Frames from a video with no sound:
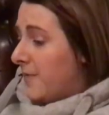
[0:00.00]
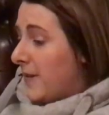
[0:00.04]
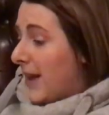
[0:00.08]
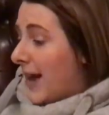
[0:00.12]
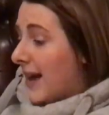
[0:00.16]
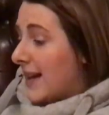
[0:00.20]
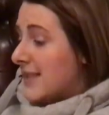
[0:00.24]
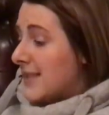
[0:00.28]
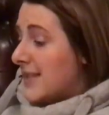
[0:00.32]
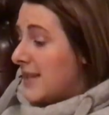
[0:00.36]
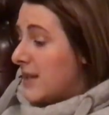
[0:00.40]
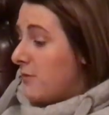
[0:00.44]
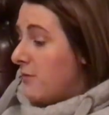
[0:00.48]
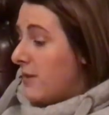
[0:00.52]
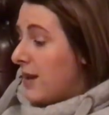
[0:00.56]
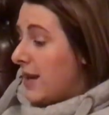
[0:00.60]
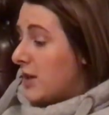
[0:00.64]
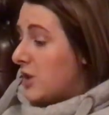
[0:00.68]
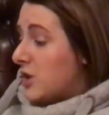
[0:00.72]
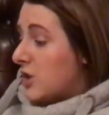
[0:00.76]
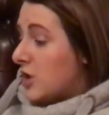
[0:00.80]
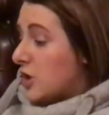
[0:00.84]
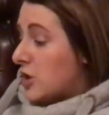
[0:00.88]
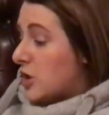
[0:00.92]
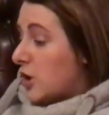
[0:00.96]
As he
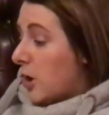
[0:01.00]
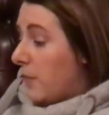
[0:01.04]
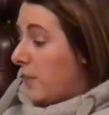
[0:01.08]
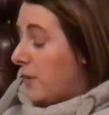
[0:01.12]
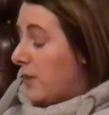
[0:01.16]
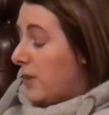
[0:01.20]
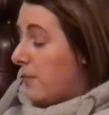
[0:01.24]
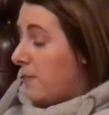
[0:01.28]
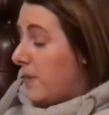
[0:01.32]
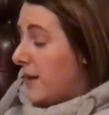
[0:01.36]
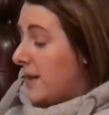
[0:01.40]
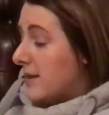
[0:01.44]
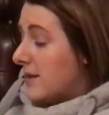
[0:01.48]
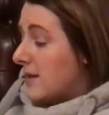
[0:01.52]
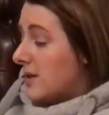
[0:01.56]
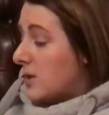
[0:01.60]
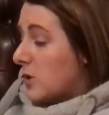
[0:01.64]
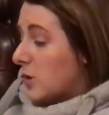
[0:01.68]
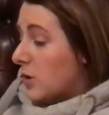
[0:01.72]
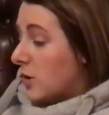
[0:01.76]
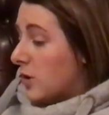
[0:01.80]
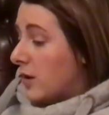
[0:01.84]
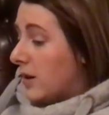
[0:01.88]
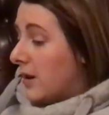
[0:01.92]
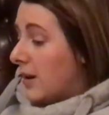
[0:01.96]
reached the top of the
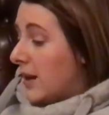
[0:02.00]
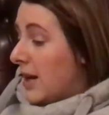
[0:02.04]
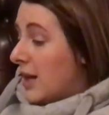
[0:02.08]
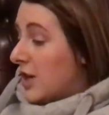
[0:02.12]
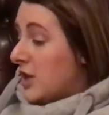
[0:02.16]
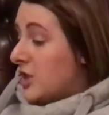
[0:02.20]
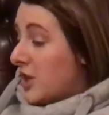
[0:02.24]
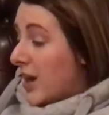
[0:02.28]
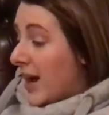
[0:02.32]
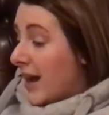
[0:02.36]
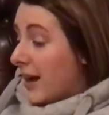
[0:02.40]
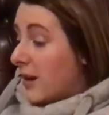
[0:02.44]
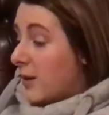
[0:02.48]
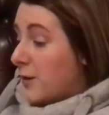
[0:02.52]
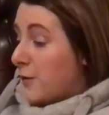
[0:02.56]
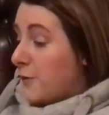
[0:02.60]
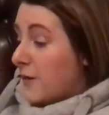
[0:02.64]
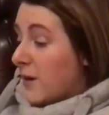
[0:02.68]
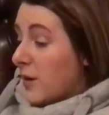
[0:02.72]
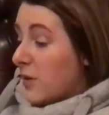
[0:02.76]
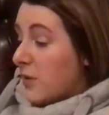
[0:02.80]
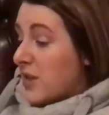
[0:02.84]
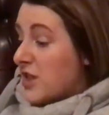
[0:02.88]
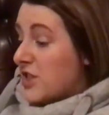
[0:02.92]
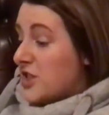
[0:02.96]
beanstalk, Jack could
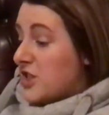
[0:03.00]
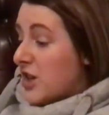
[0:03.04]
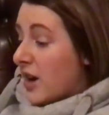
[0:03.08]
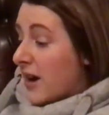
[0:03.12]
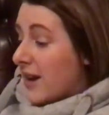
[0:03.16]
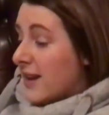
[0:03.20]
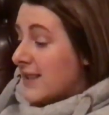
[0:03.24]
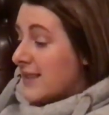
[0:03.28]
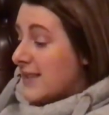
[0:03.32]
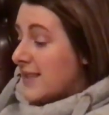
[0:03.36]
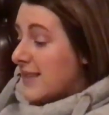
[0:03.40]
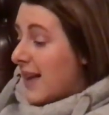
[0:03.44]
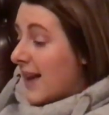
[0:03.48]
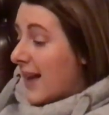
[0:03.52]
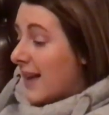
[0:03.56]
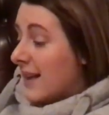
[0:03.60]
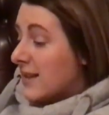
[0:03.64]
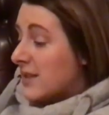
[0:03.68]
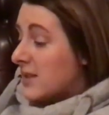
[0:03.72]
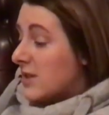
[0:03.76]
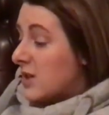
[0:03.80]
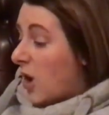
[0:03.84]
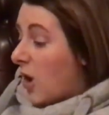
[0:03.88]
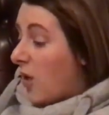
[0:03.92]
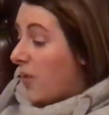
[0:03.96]
feel the giant's
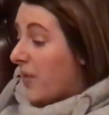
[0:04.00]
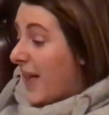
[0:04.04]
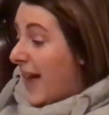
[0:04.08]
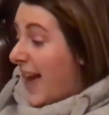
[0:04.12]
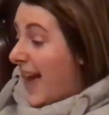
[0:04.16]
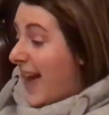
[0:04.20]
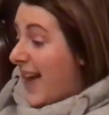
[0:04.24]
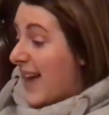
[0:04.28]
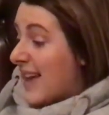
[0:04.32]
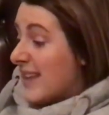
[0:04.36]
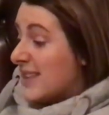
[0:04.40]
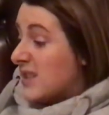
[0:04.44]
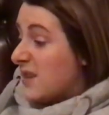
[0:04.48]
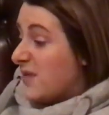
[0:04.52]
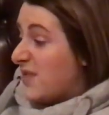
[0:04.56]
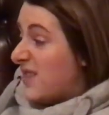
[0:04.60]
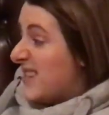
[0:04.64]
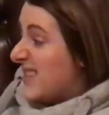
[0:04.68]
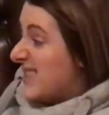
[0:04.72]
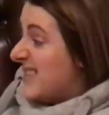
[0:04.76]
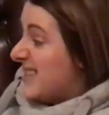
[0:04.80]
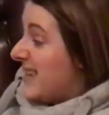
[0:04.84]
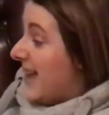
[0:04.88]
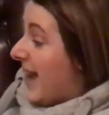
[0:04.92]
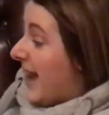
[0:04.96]
hand on the hairs of
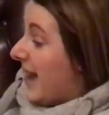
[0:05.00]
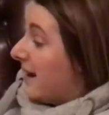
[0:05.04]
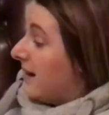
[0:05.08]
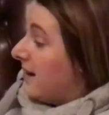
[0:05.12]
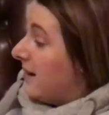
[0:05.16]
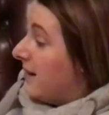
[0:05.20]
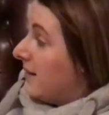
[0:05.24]
his neck.